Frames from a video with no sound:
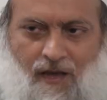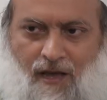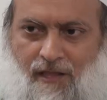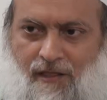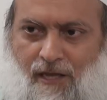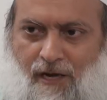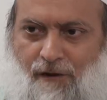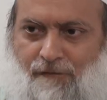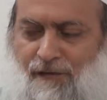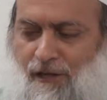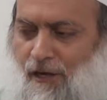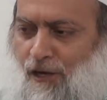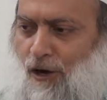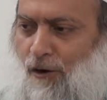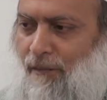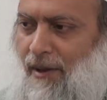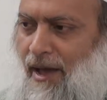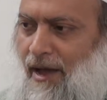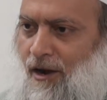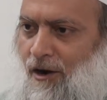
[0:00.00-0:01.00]
And then if they
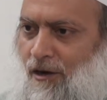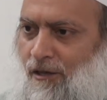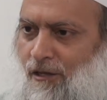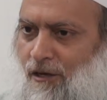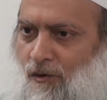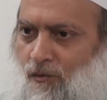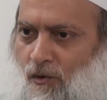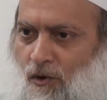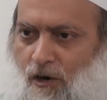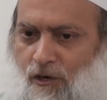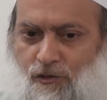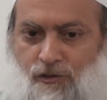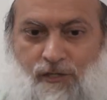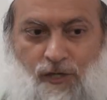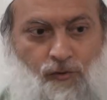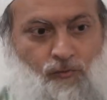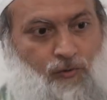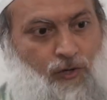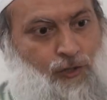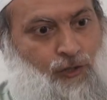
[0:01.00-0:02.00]
go back on their word, you
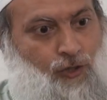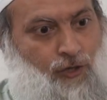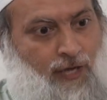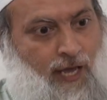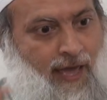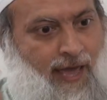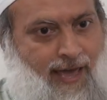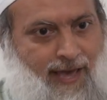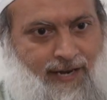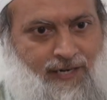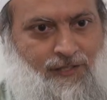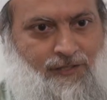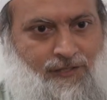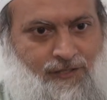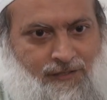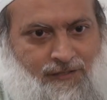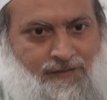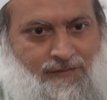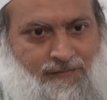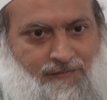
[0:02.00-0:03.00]
say, we shook
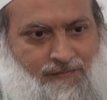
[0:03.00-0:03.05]
hands.